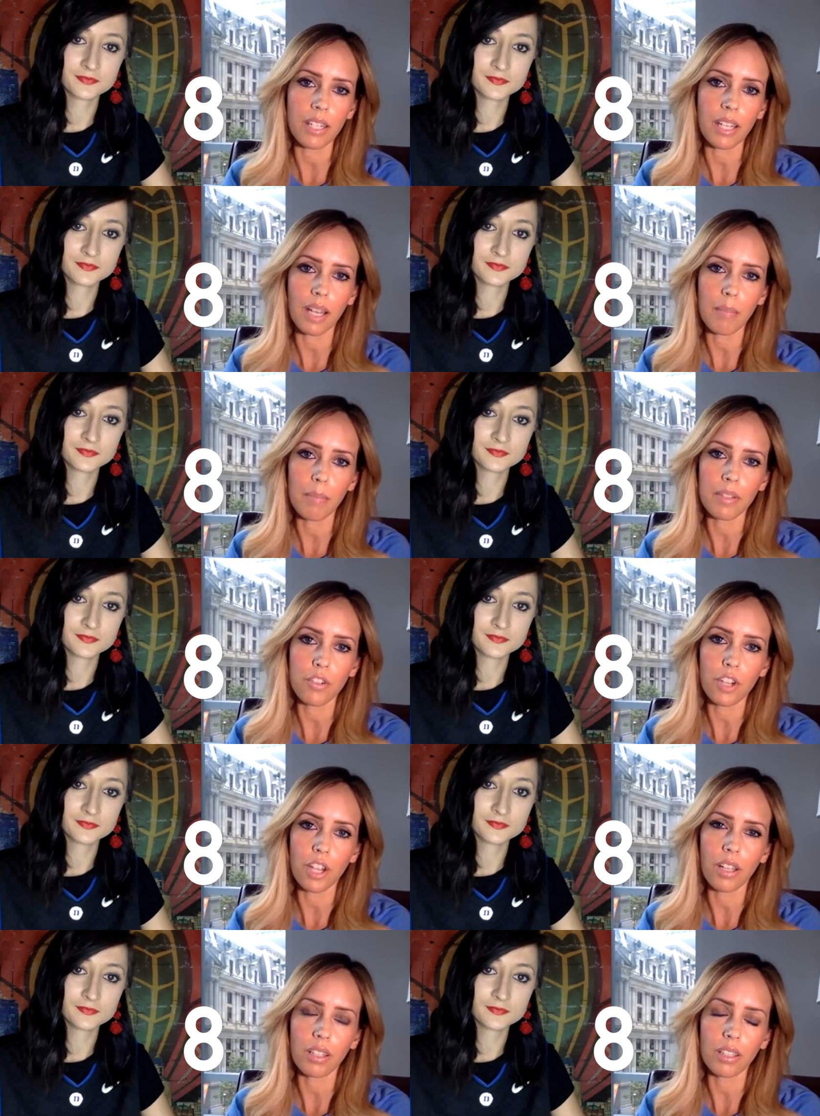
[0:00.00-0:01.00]
Speaker 1: sync up and
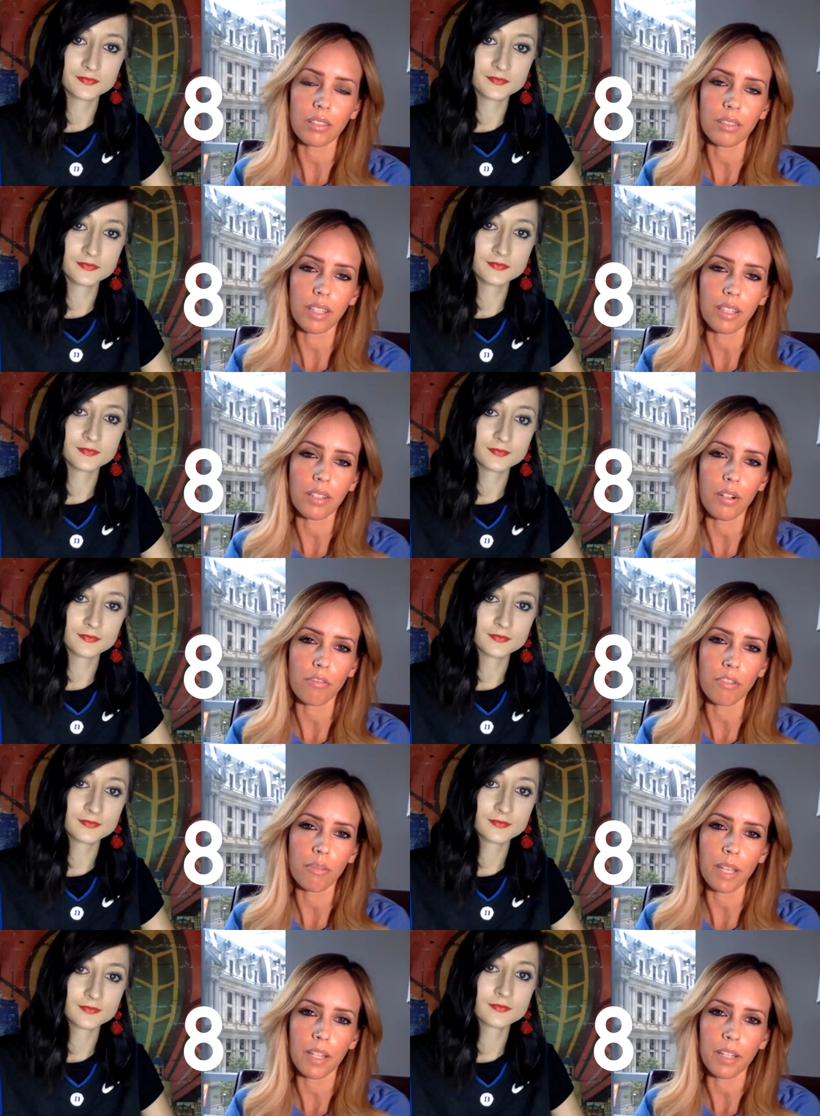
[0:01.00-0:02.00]
gel and, and go
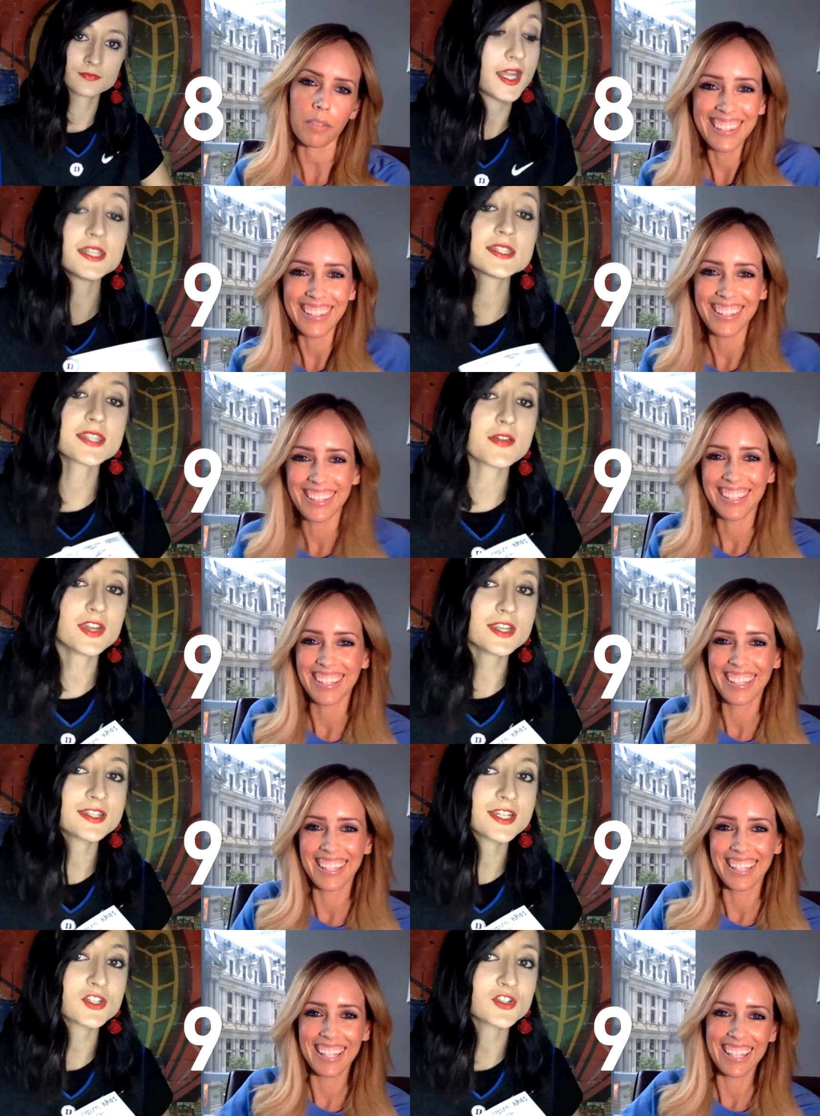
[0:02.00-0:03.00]
from there.
Speaker 2: In
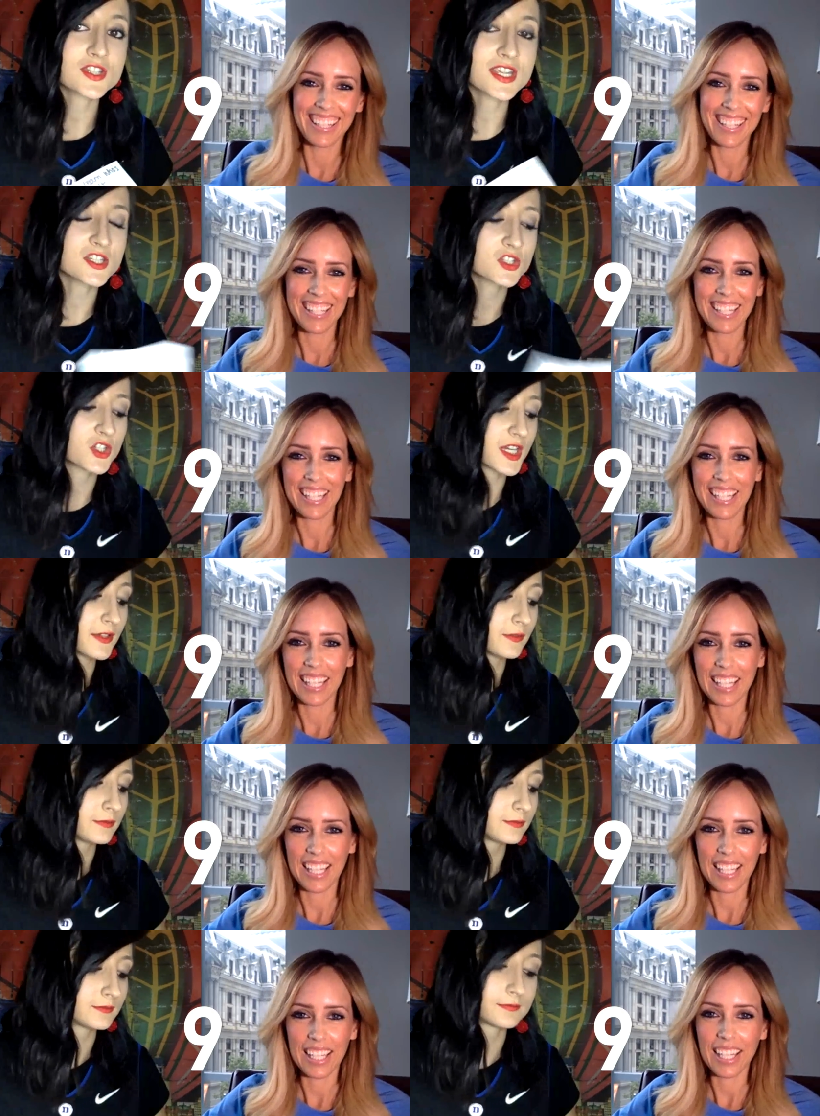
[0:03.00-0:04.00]
76ers
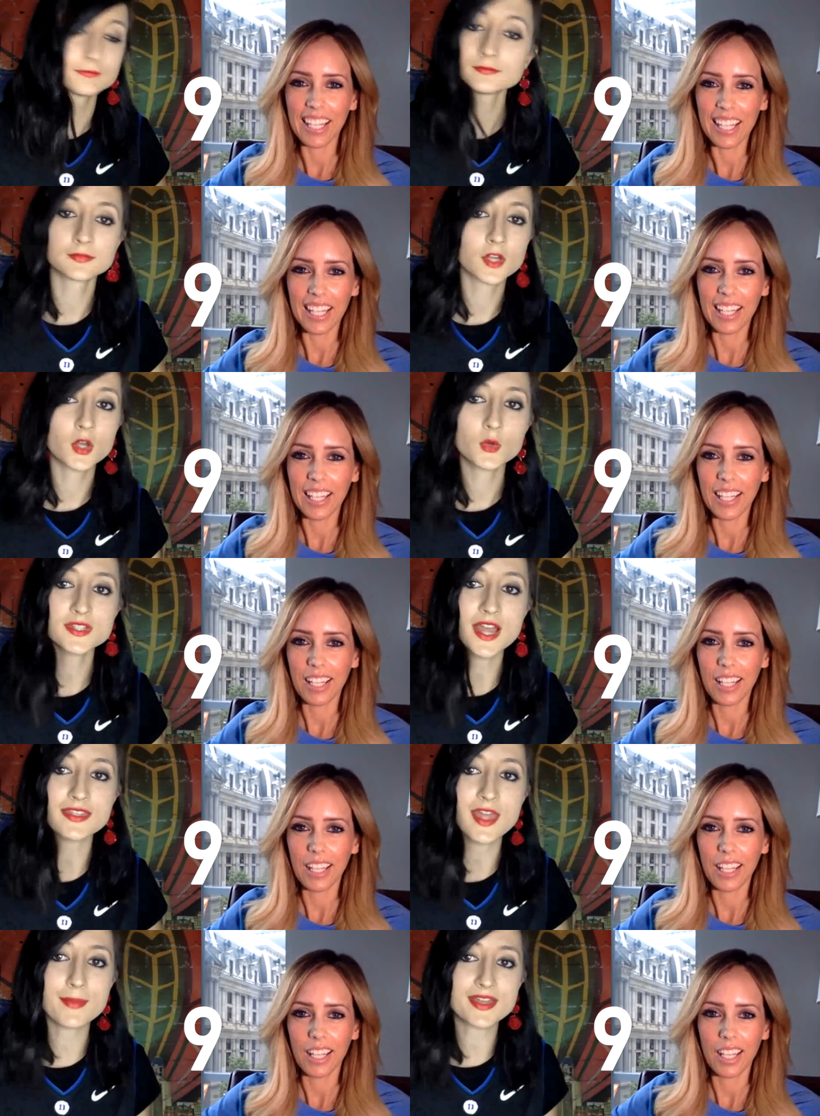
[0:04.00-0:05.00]
history, who's
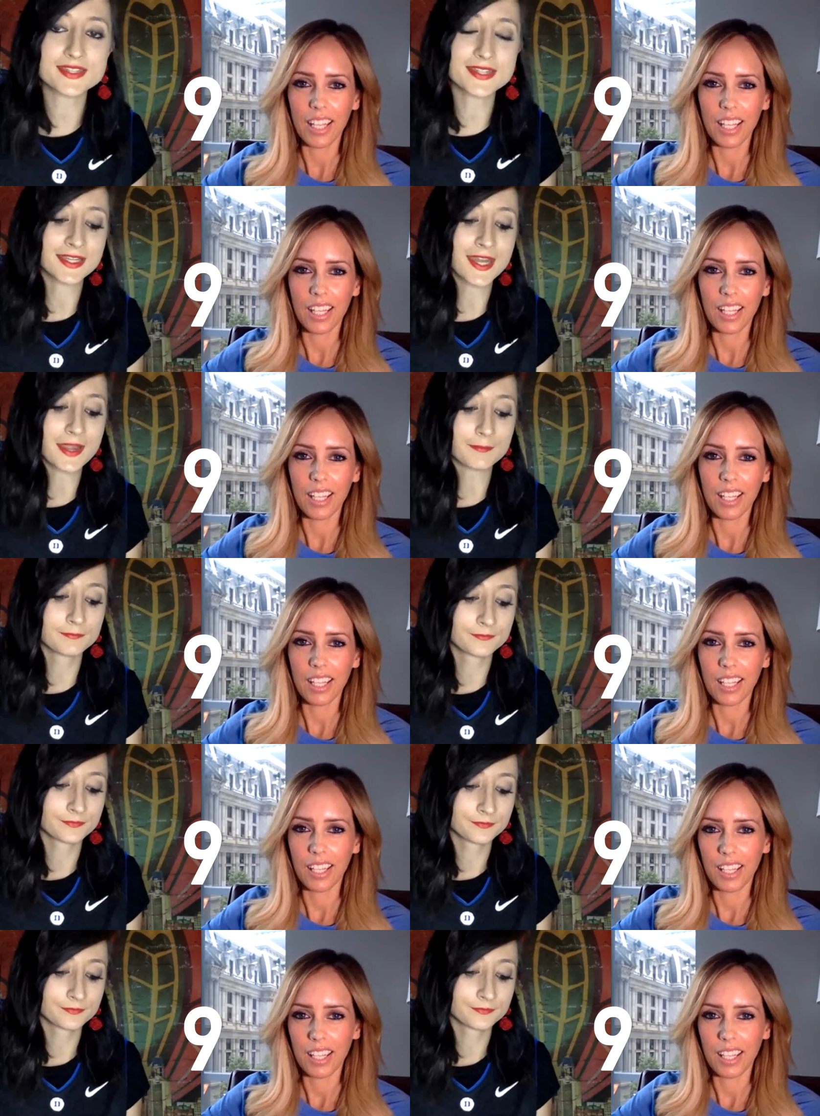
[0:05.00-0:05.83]
got that best nickname?